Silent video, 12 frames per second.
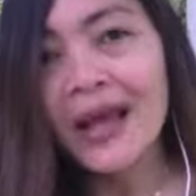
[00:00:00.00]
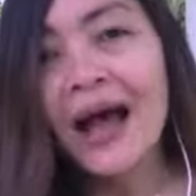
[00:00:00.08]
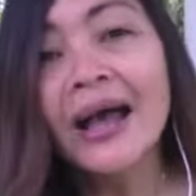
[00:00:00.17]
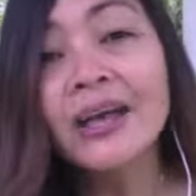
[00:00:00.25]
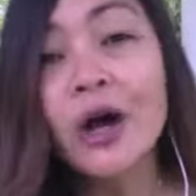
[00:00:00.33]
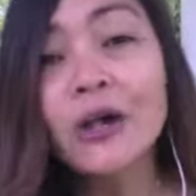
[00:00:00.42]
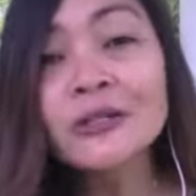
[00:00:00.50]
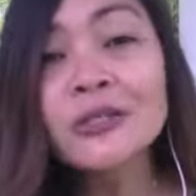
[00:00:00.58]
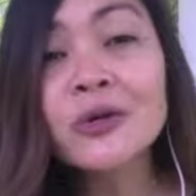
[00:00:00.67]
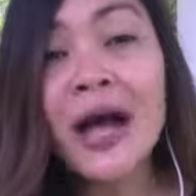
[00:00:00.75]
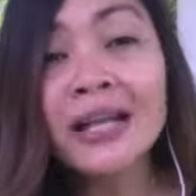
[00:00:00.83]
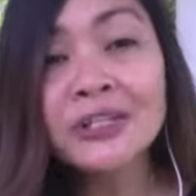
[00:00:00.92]
I
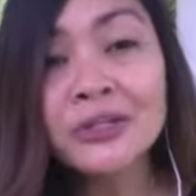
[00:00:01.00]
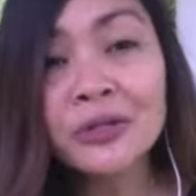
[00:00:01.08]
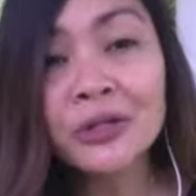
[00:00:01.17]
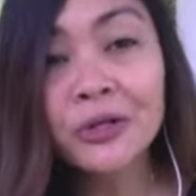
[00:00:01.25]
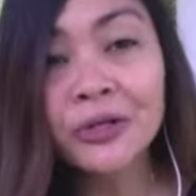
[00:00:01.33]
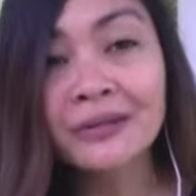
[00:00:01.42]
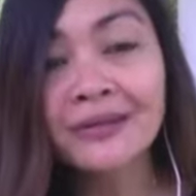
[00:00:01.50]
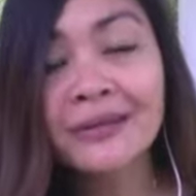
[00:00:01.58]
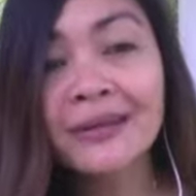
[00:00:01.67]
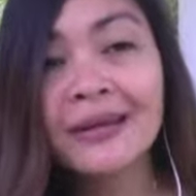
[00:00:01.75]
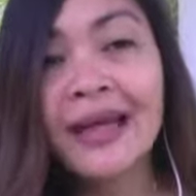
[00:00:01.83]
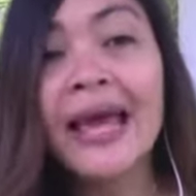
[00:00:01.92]
also had to learn
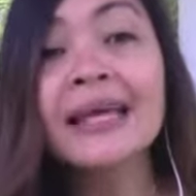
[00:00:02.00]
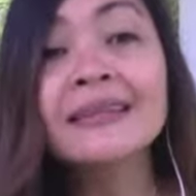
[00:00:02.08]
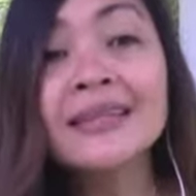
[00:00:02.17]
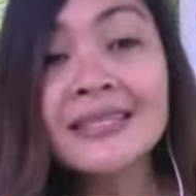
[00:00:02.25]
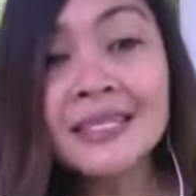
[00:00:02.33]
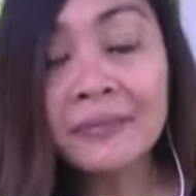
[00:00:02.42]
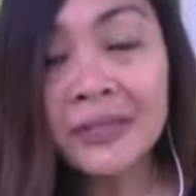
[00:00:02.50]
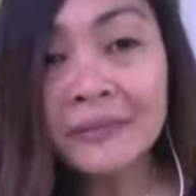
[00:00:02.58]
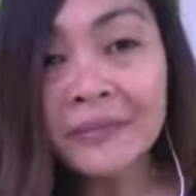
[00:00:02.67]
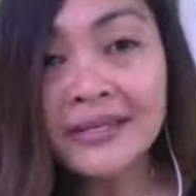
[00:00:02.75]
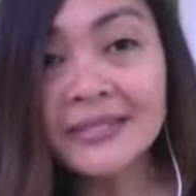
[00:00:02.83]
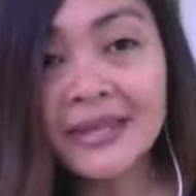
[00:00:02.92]
and discipline
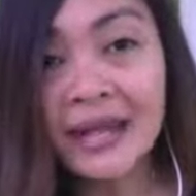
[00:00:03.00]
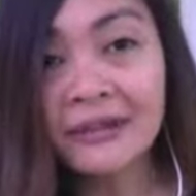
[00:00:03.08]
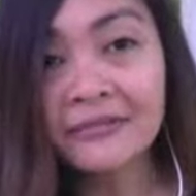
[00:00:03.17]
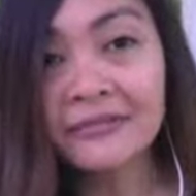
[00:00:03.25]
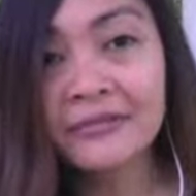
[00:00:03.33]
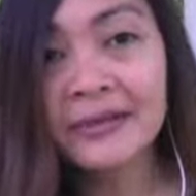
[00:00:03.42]
myself